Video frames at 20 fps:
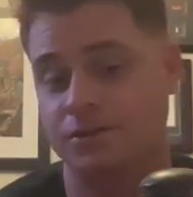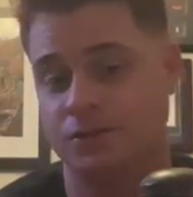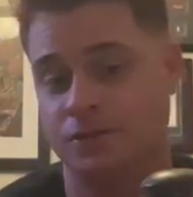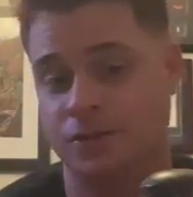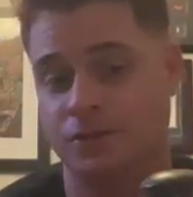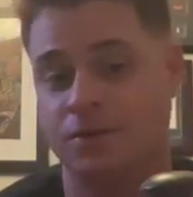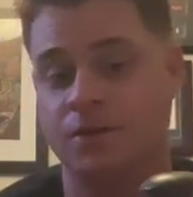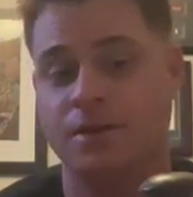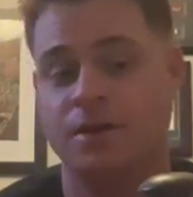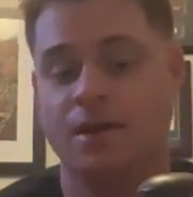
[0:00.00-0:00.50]

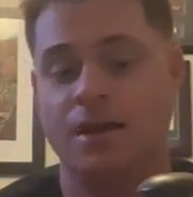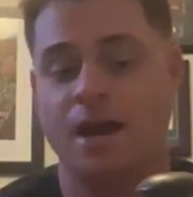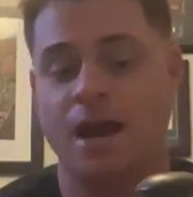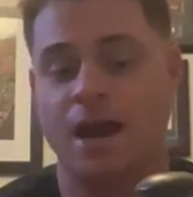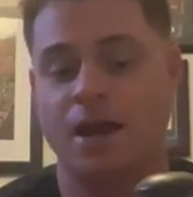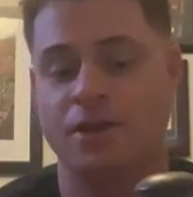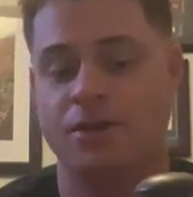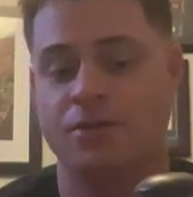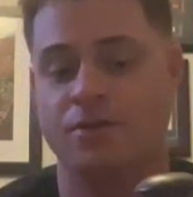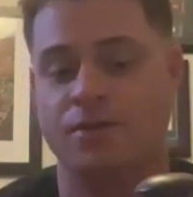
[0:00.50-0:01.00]
So
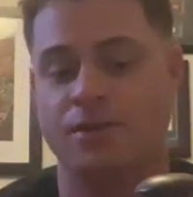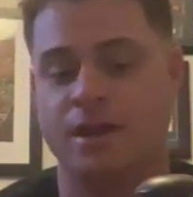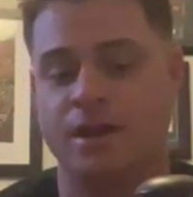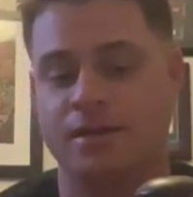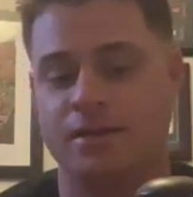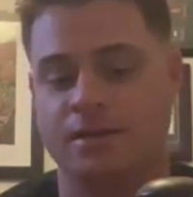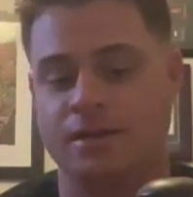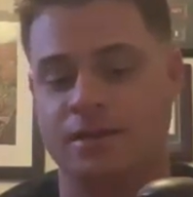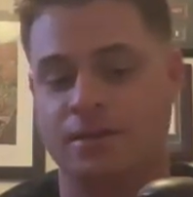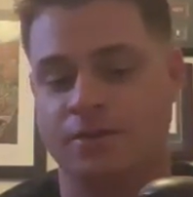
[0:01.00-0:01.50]
I knew
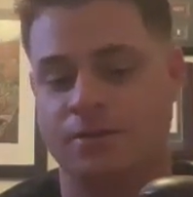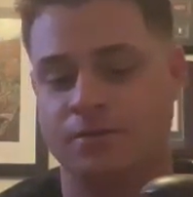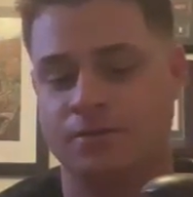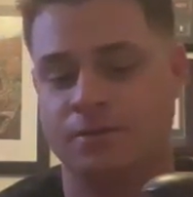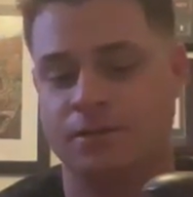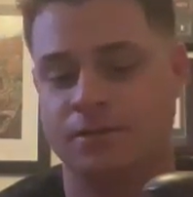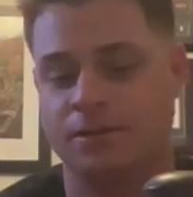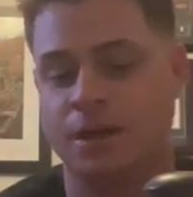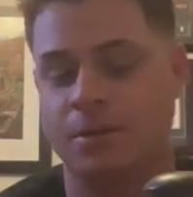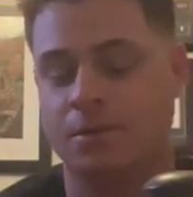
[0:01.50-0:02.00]
that you know
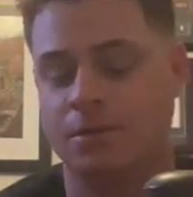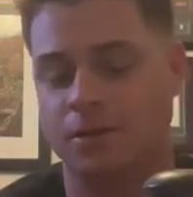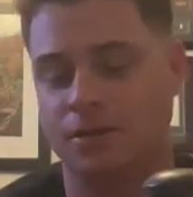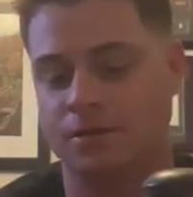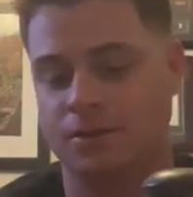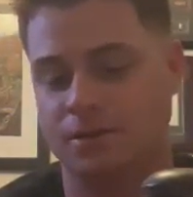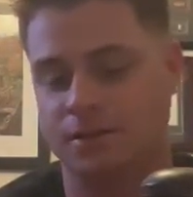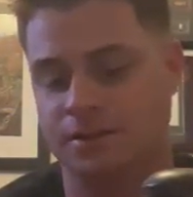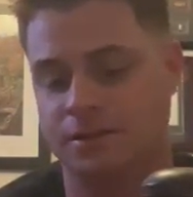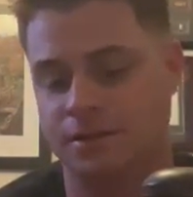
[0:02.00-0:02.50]
the double
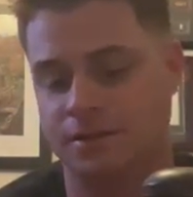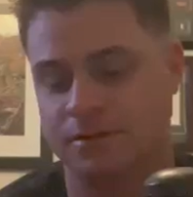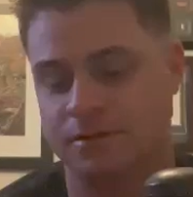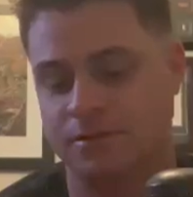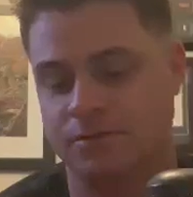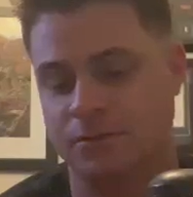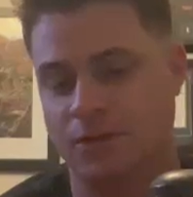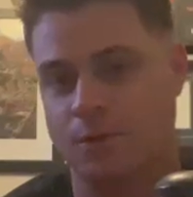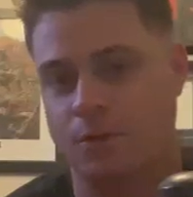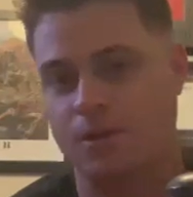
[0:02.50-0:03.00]
oaked is
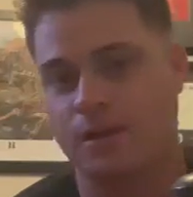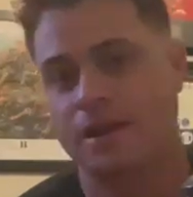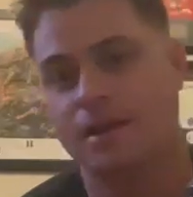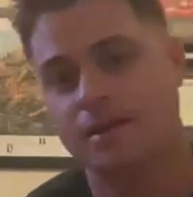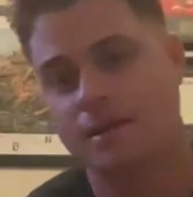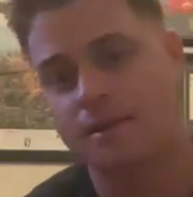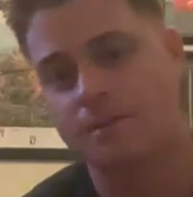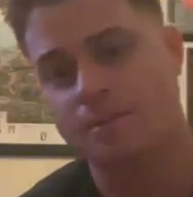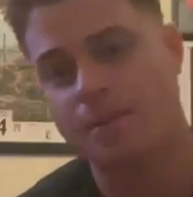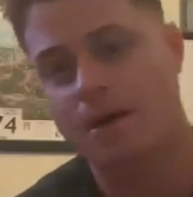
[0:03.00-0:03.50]
a really one,
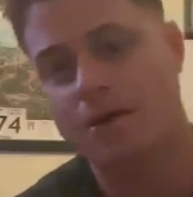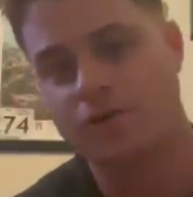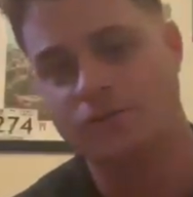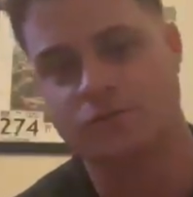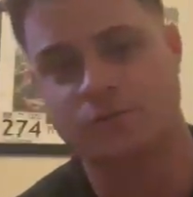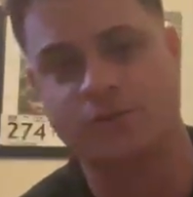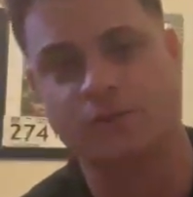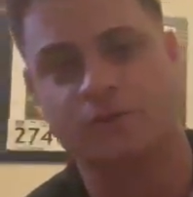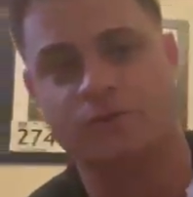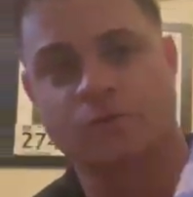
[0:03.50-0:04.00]
and the bottle's
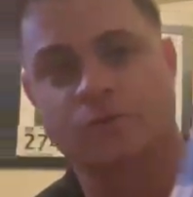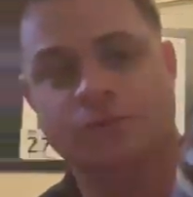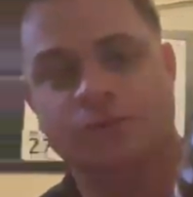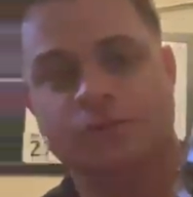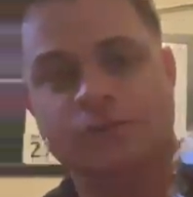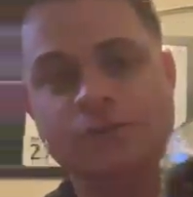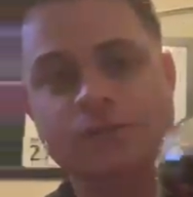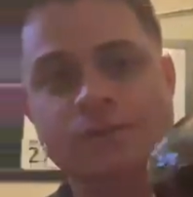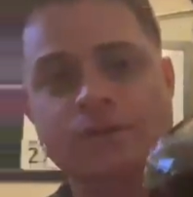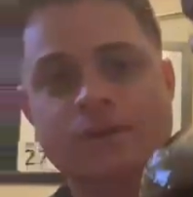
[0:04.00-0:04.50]
really cool
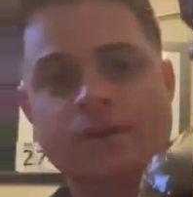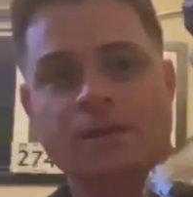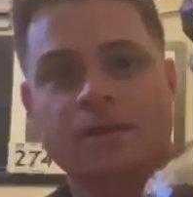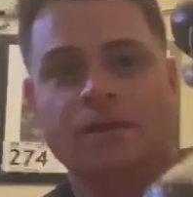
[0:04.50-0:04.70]
too.